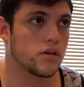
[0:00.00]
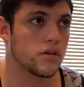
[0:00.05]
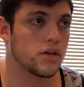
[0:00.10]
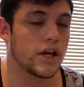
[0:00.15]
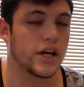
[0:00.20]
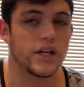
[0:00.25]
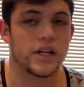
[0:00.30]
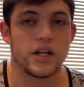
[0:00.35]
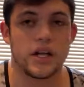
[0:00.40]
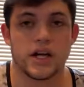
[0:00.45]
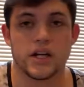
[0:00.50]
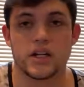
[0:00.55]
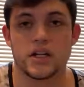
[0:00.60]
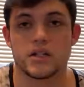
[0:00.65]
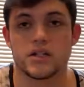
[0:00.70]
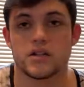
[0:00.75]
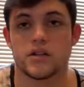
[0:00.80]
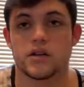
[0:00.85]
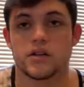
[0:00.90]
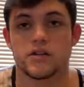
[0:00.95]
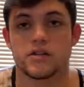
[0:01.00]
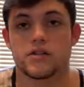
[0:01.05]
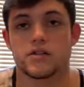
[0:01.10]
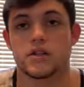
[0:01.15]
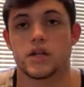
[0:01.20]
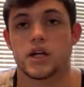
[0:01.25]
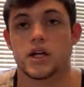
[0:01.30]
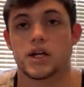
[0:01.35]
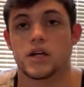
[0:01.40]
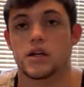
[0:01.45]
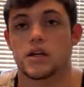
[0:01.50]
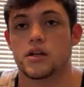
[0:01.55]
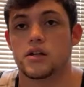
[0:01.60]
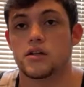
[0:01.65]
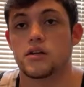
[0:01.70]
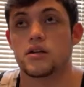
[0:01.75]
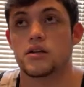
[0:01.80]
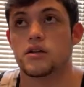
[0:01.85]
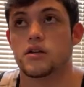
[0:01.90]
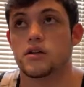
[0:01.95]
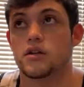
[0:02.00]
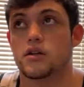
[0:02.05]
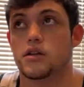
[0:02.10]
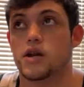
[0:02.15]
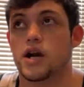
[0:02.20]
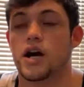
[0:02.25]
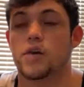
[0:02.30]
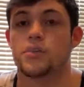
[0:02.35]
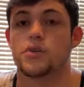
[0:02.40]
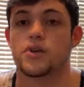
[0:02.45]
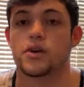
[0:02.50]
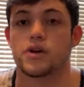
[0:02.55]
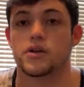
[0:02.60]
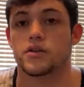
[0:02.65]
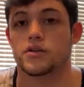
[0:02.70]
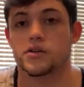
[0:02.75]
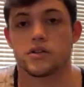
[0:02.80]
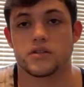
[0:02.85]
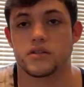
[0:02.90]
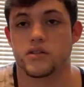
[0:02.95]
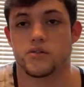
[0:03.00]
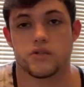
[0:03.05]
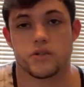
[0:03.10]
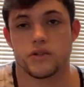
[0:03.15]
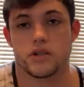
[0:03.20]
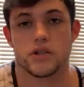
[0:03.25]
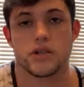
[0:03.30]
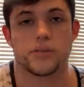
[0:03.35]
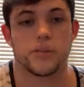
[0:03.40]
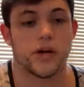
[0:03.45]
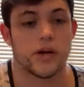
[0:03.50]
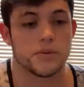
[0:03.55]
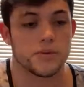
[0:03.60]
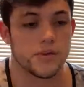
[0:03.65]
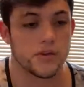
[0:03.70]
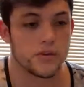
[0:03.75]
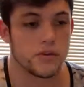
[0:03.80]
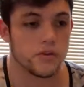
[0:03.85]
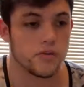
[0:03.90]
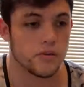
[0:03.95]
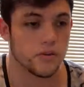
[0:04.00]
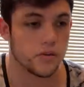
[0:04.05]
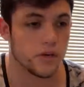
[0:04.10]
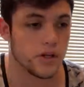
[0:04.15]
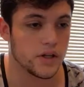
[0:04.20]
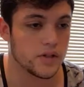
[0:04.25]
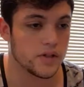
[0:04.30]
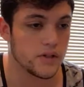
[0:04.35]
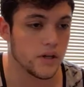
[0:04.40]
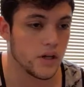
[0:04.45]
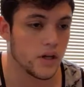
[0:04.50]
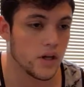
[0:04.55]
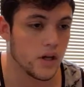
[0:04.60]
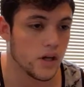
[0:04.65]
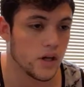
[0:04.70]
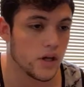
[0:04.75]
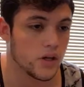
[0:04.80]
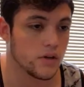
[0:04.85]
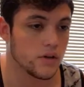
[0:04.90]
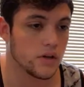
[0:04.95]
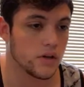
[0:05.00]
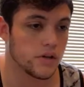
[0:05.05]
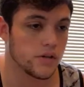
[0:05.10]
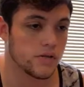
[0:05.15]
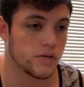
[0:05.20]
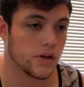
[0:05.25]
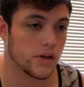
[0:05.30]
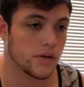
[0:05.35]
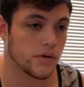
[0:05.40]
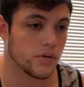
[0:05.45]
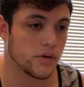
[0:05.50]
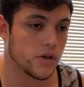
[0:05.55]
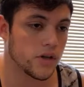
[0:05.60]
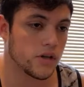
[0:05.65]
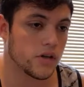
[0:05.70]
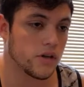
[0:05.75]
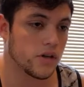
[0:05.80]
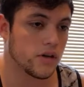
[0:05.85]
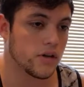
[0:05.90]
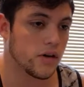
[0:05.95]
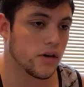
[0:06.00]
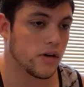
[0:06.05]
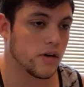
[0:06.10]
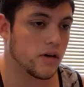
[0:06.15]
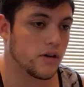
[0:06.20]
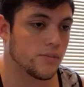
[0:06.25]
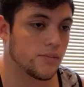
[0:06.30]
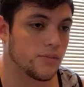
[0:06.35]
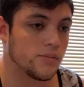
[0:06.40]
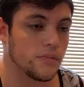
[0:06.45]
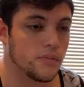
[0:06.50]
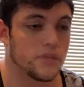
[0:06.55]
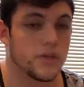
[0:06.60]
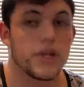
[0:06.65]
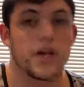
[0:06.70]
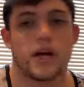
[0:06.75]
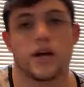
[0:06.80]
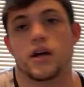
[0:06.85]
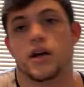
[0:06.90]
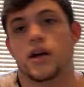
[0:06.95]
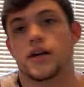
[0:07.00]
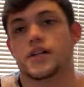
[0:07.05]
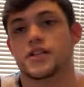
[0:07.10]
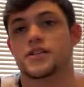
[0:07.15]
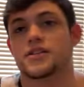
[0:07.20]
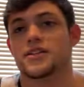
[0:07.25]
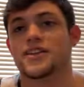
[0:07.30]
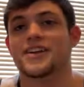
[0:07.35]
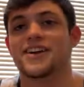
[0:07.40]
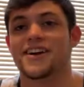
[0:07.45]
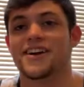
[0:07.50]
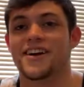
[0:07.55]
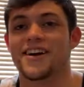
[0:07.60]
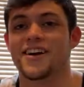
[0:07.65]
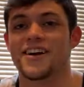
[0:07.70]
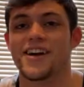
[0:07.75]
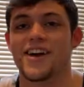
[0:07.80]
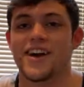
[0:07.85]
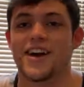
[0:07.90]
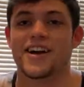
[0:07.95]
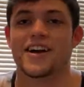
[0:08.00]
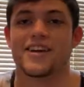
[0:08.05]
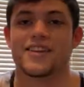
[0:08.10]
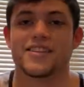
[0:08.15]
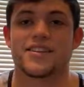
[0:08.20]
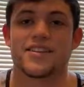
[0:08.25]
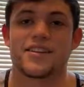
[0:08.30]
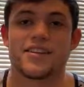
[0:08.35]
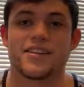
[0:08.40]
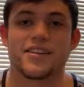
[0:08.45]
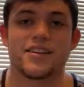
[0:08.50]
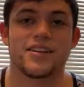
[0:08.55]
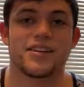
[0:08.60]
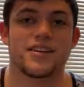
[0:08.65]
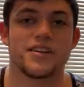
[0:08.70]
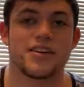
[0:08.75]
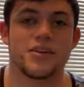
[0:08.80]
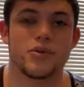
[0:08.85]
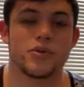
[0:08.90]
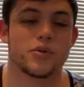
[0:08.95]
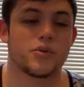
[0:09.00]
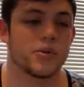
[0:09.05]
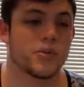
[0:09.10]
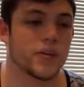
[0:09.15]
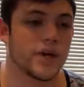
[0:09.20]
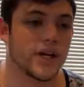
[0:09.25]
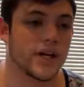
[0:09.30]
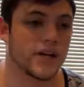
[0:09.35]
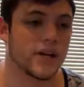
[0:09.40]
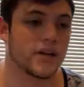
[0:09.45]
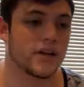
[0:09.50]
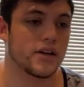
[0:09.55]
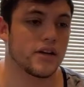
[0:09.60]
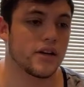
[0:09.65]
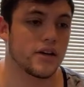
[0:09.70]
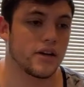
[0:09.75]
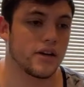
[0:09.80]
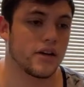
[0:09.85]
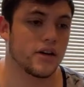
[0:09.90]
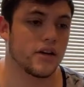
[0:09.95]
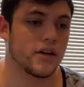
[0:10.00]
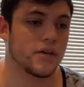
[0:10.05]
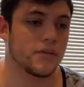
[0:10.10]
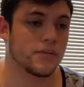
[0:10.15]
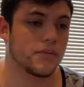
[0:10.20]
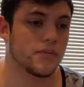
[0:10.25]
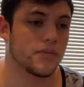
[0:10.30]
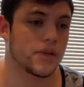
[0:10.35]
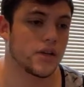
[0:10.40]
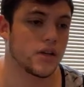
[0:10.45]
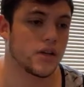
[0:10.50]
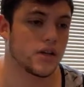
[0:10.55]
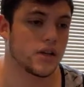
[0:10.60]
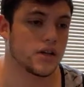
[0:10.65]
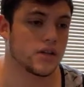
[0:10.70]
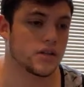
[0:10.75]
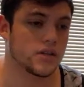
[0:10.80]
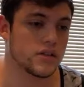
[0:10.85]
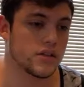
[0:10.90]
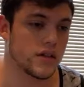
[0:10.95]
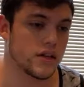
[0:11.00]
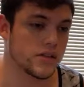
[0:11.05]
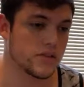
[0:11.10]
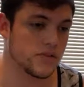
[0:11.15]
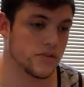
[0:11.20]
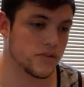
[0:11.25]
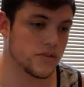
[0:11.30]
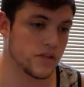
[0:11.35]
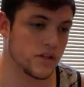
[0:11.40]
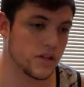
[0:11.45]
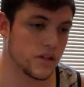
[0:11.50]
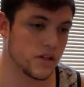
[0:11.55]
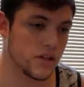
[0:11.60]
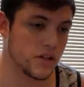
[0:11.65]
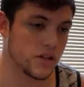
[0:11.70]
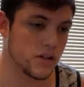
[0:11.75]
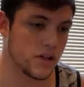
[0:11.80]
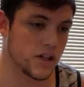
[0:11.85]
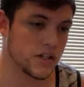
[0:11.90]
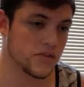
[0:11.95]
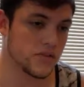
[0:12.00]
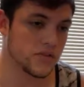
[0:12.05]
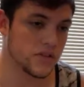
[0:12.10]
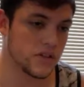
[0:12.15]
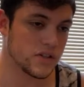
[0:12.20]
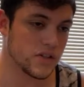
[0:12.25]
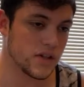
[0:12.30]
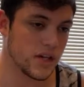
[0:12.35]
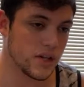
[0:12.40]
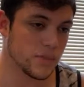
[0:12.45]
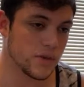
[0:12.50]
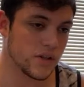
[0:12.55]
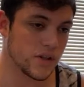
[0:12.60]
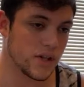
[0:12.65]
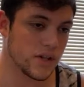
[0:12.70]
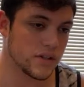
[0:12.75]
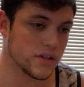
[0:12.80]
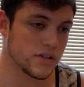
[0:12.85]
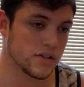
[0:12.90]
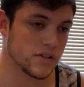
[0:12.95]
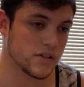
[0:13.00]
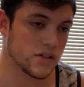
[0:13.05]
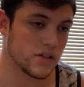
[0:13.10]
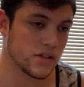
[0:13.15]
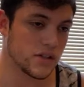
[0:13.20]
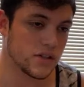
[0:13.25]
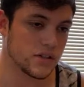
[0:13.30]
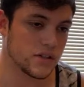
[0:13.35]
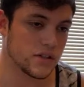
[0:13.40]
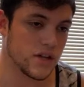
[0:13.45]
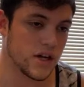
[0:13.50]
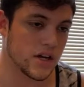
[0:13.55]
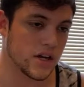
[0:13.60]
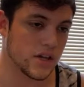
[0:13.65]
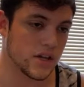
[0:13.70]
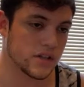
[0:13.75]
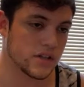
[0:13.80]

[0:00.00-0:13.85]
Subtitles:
E90 studs and copper nuts because they were a cheap option to replace. You gonna do another one? Yeah, actually, I got the old one back. Is S50's MLS, the stock